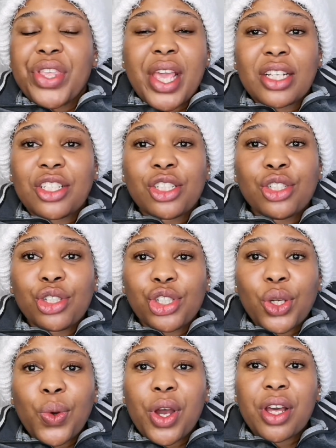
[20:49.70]
Yeah, just to
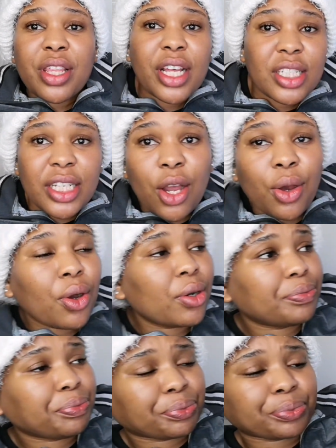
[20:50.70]
show her that
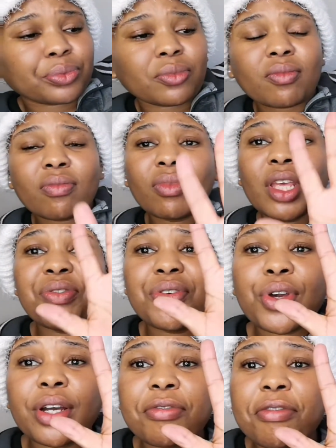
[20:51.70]
if
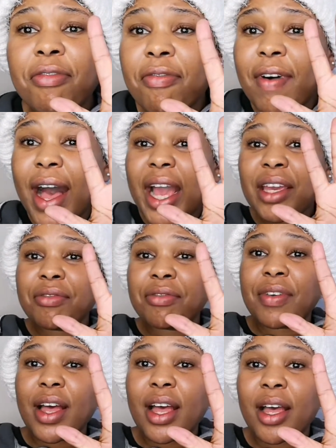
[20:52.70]
you've got
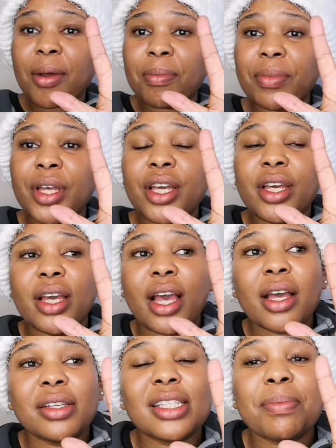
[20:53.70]
5,
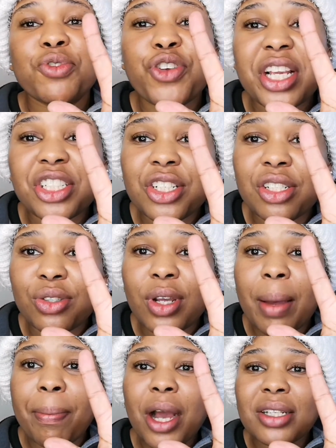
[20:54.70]
subtraction is
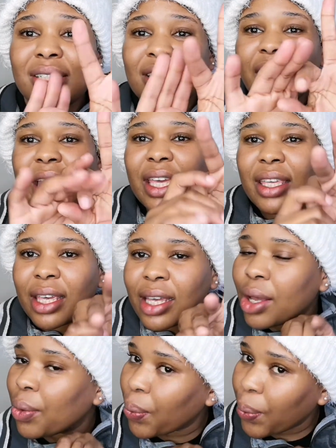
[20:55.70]
all about
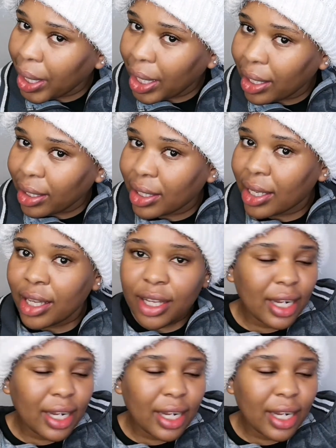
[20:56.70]
taking away.